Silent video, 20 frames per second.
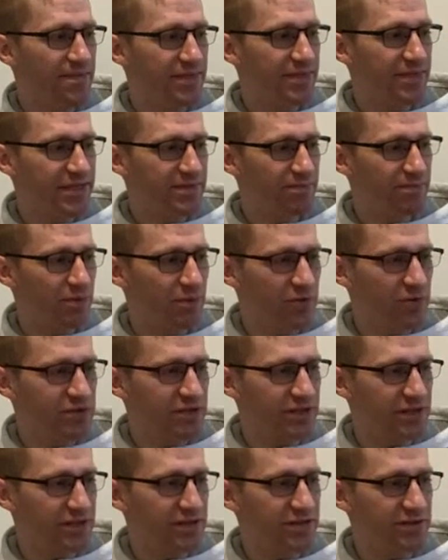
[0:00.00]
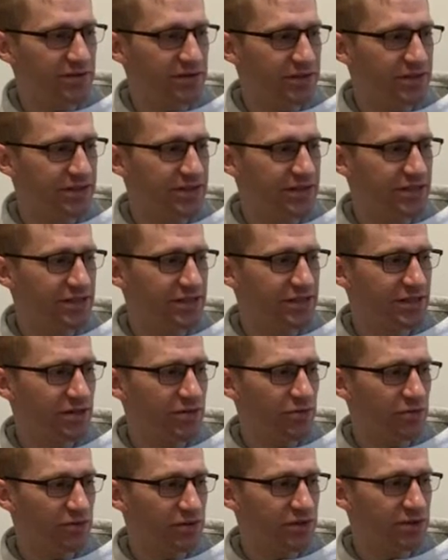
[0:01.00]
This portion too is just
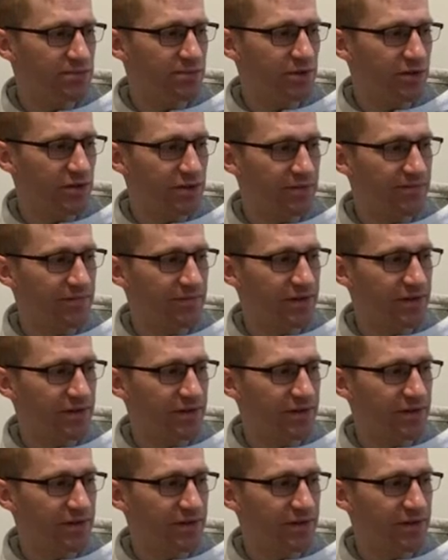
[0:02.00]
so smart.